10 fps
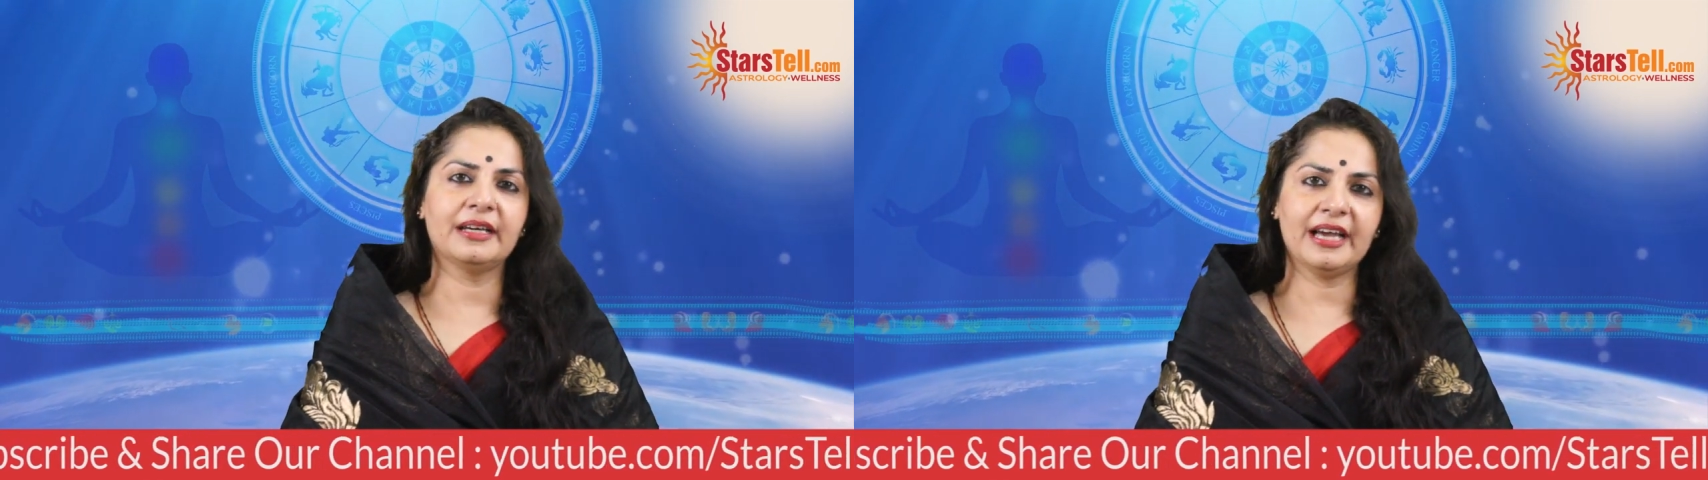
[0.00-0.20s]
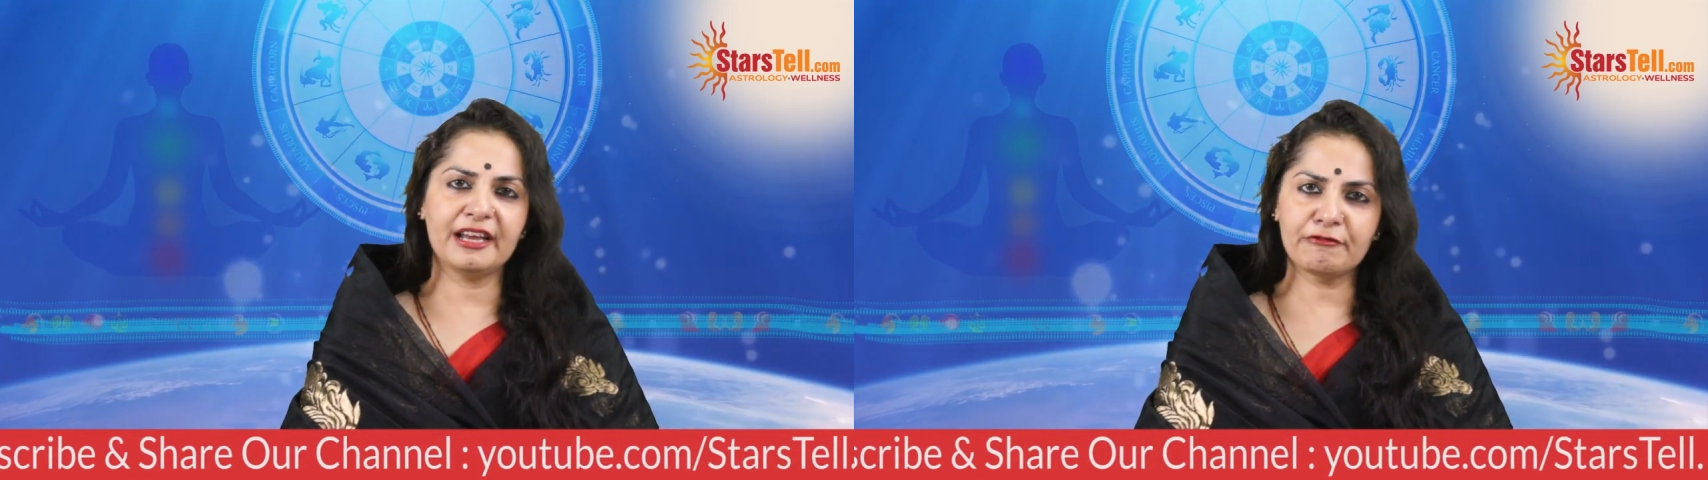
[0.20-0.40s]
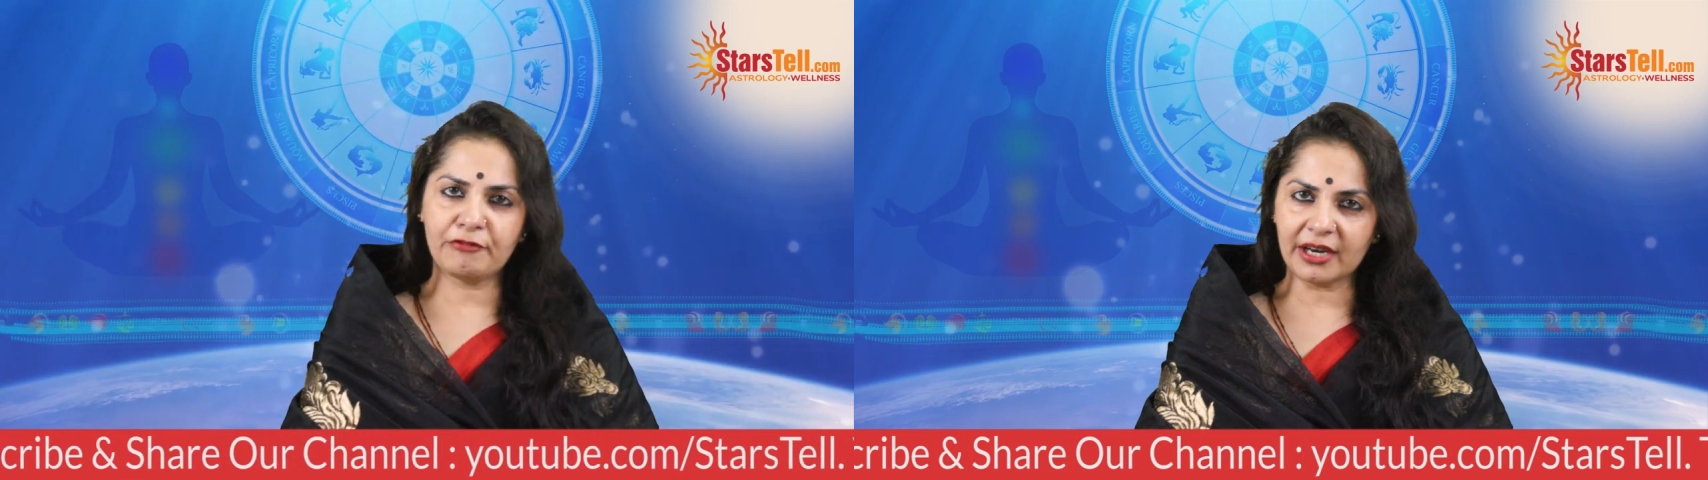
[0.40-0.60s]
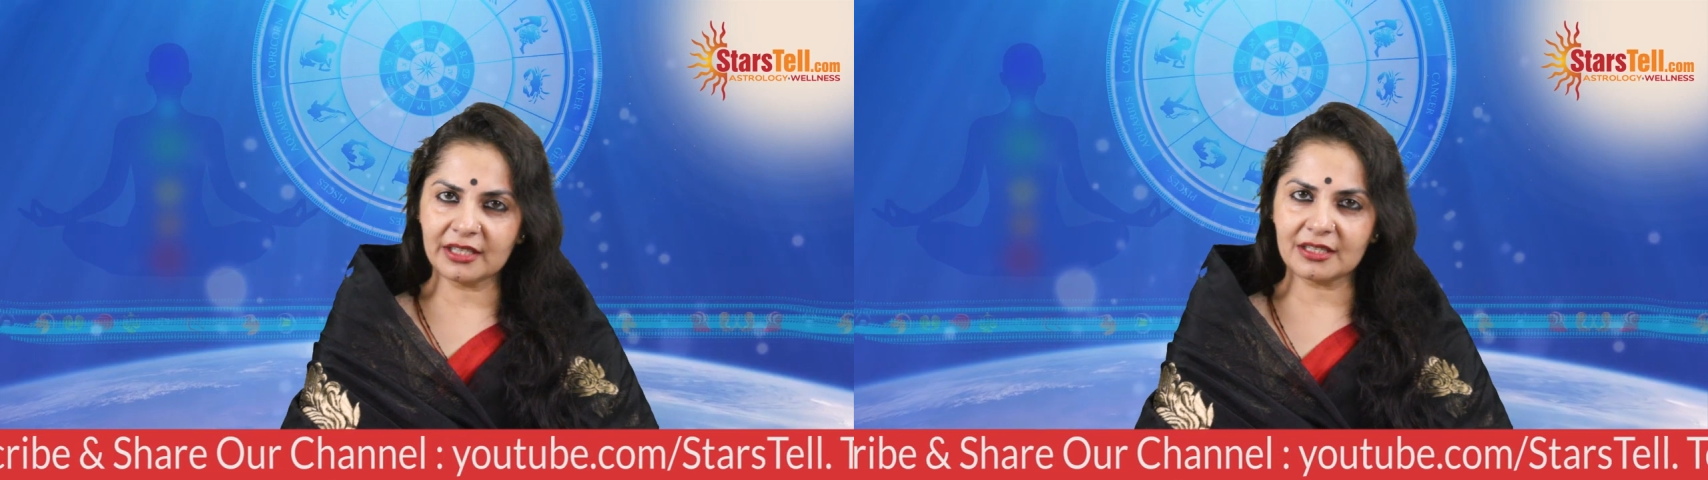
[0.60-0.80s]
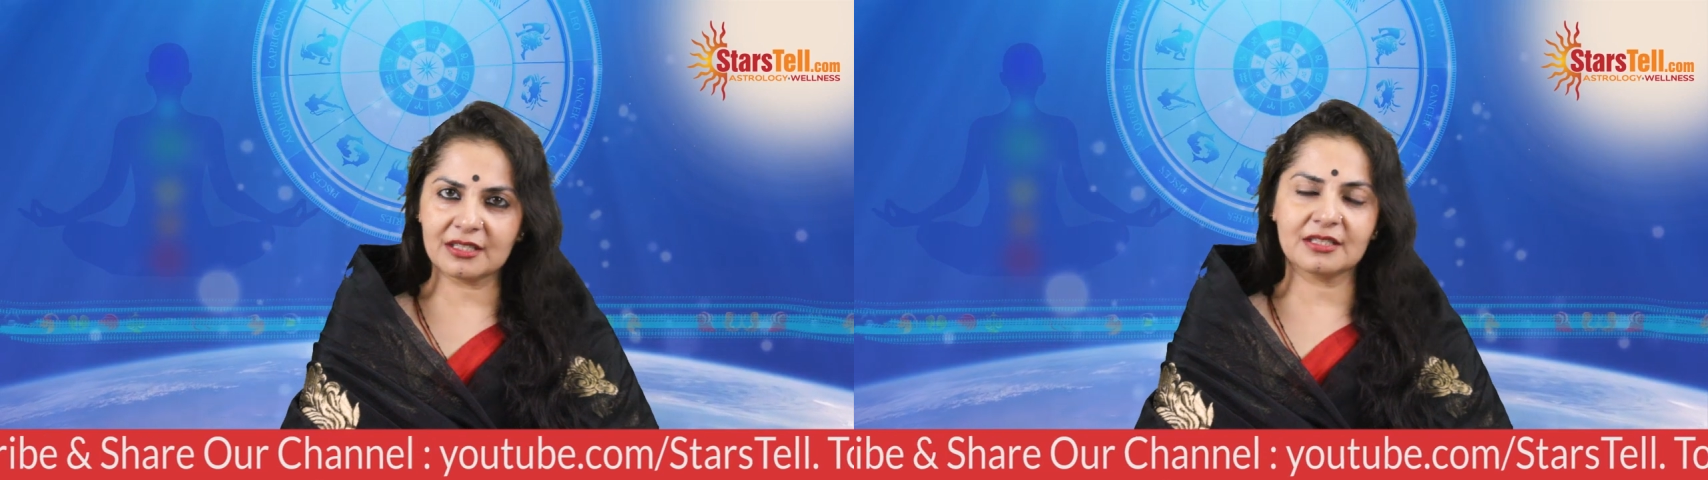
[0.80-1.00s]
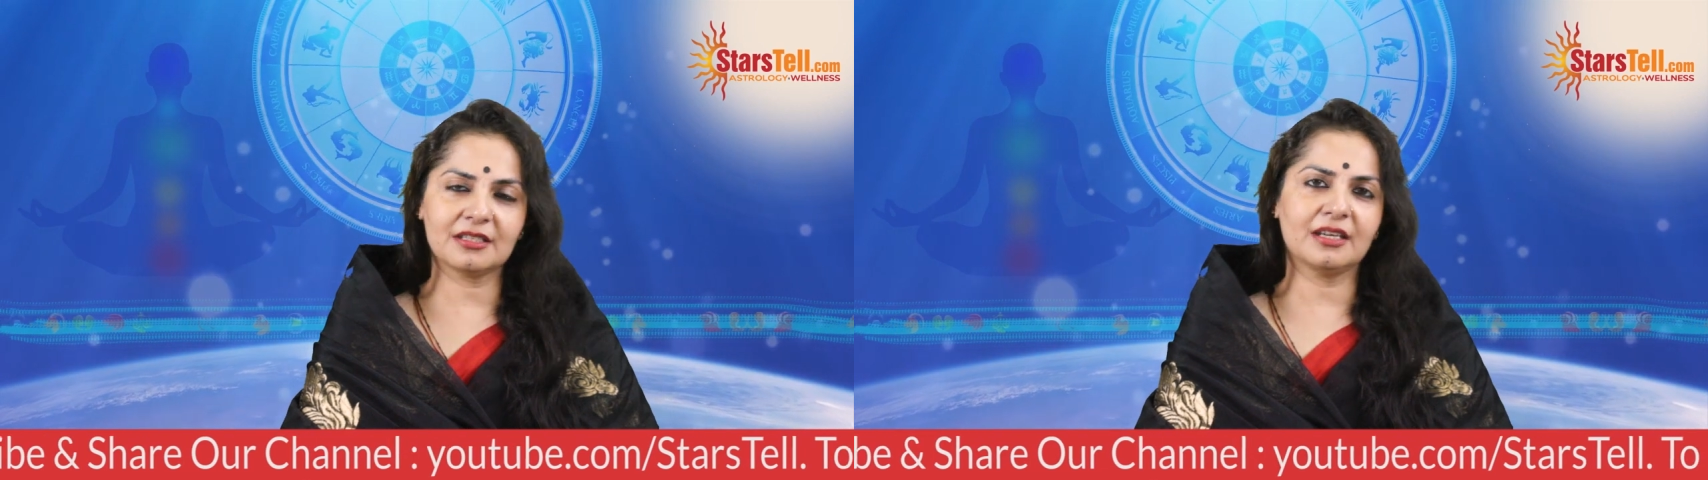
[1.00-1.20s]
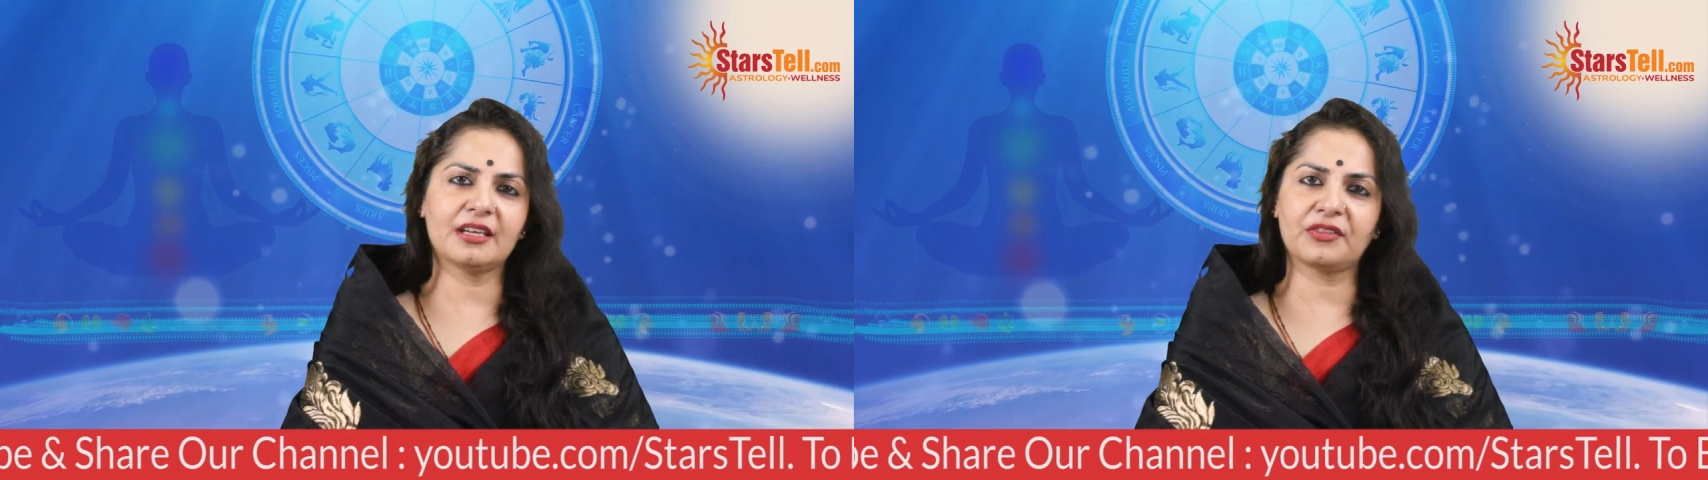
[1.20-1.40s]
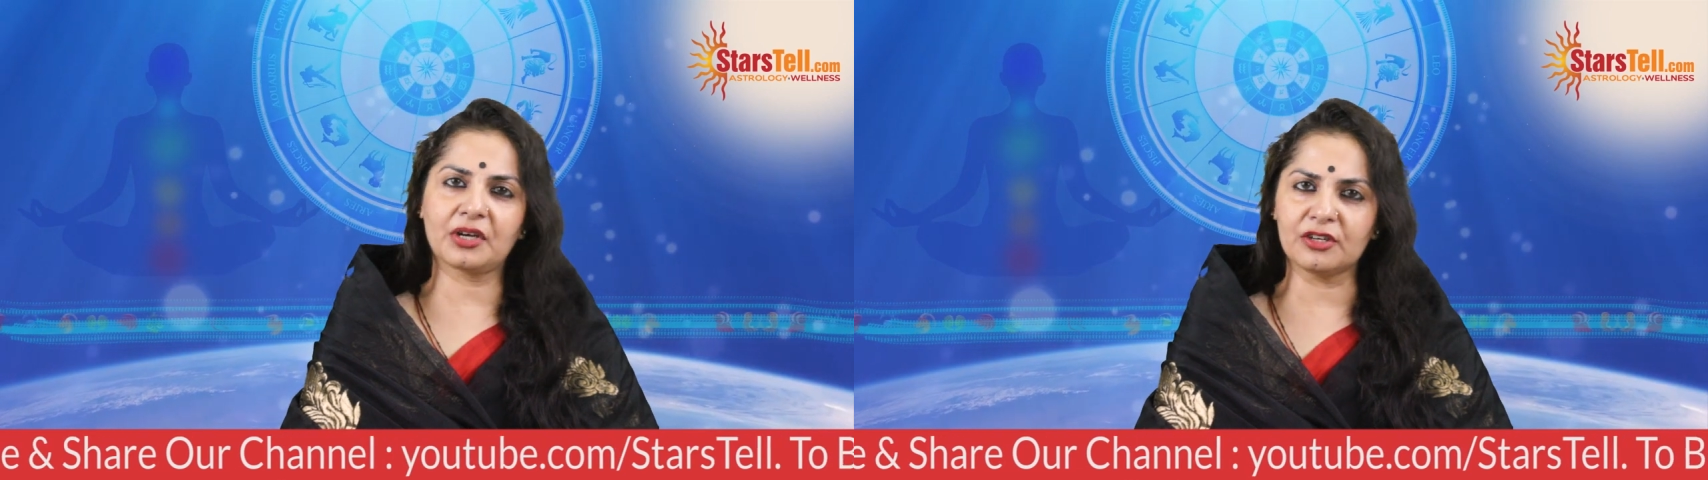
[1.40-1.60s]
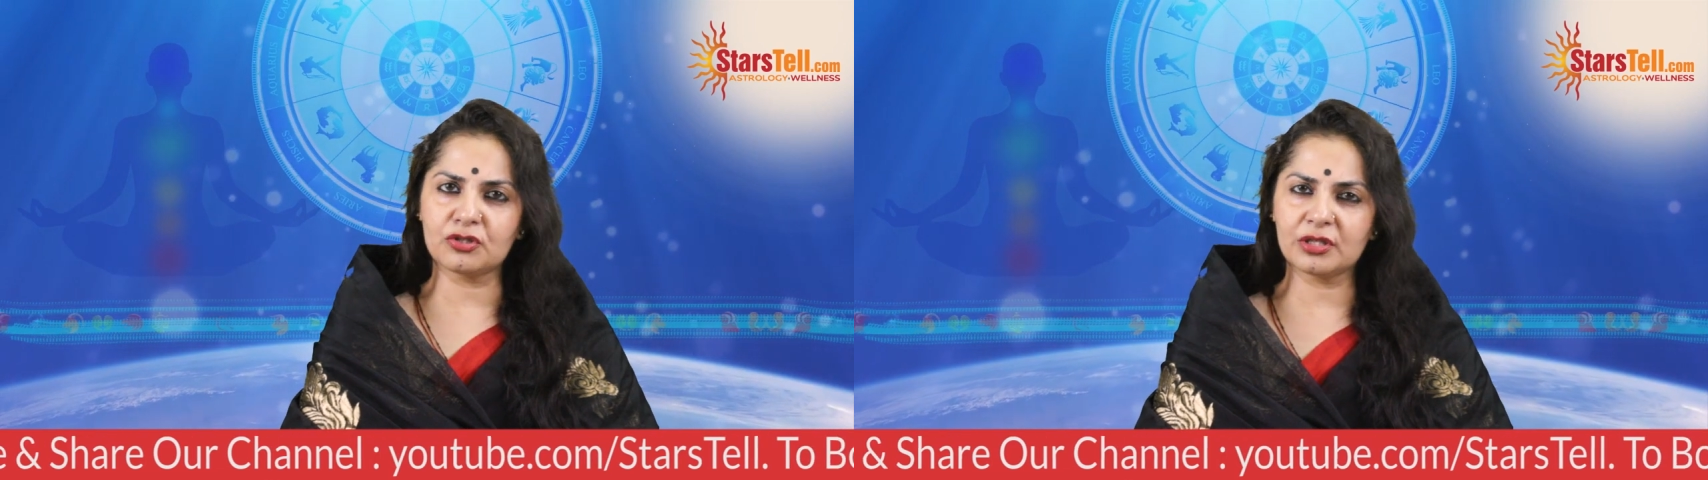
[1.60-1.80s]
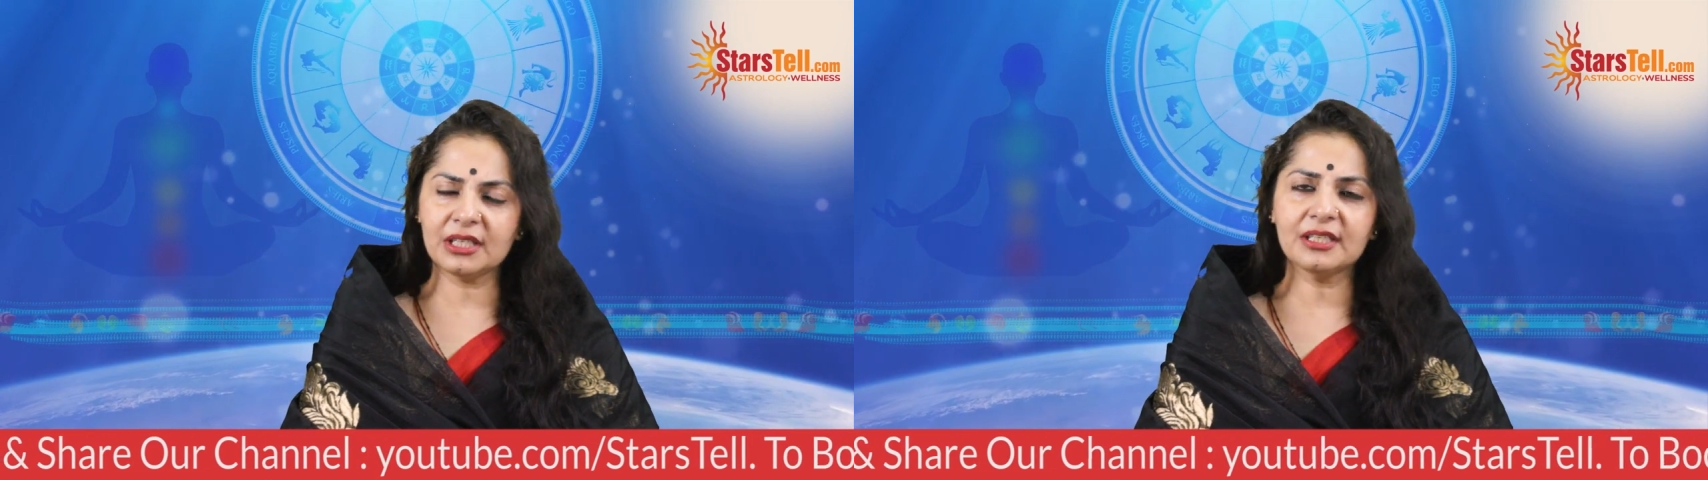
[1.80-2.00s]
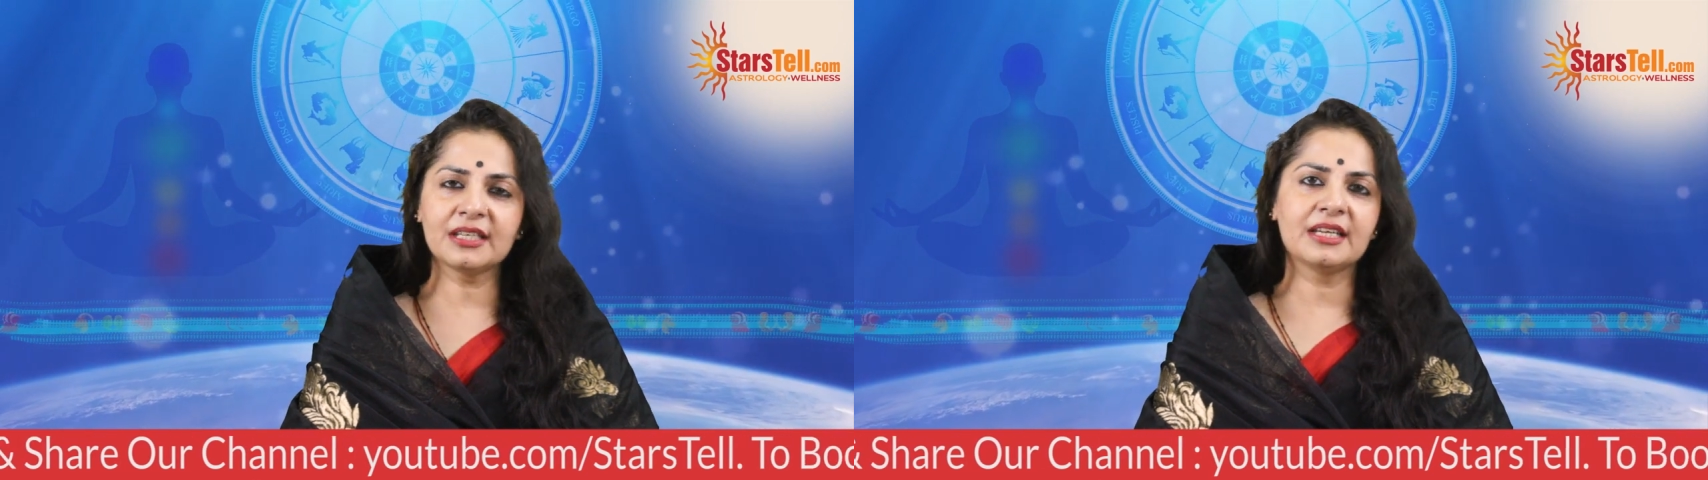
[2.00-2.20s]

and fight another country.